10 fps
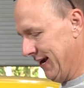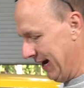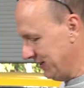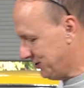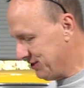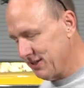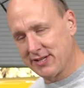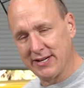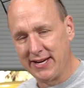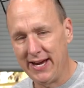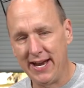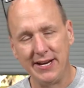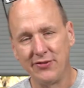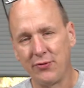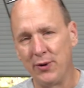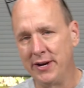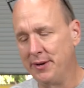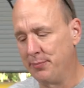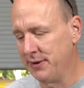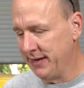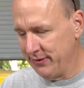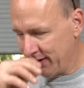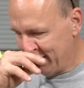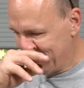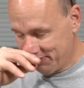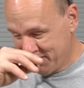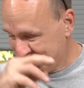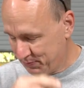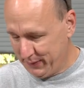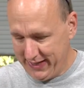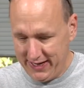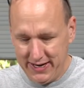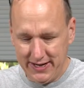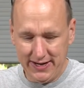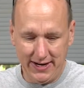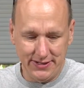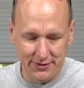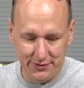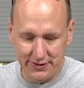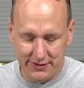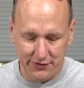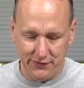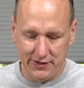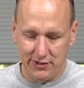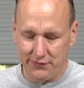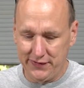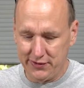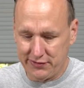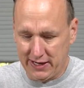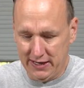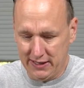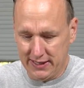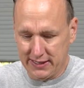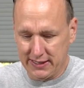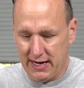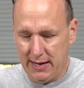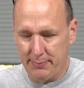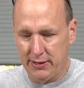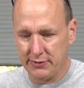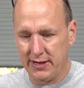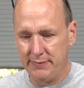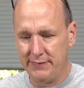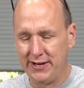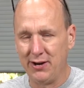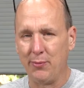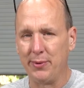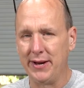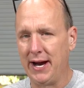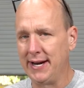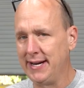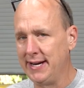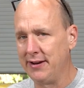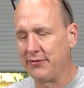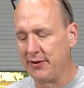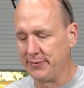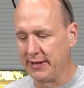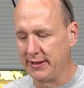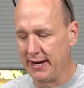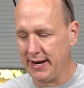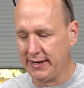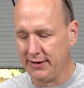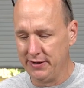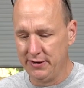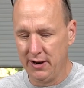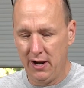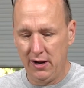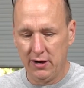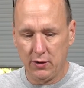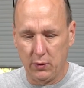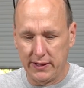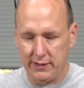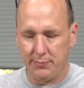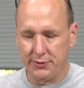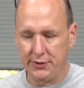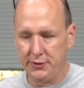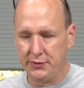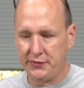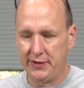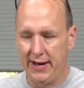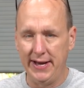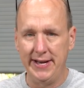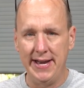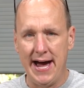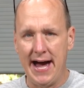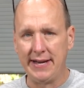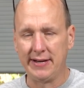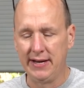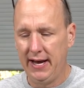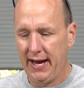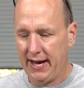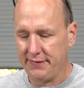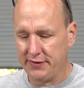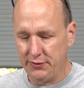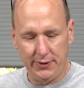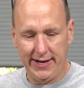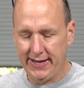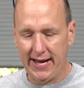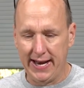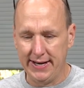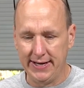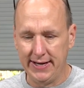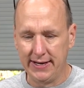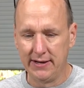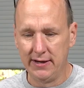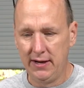I just wanted to bring you all up to speed. I know that this video feels kind of like a cop-out type video, but I needed something that I could quickly produce and not have to do any editing.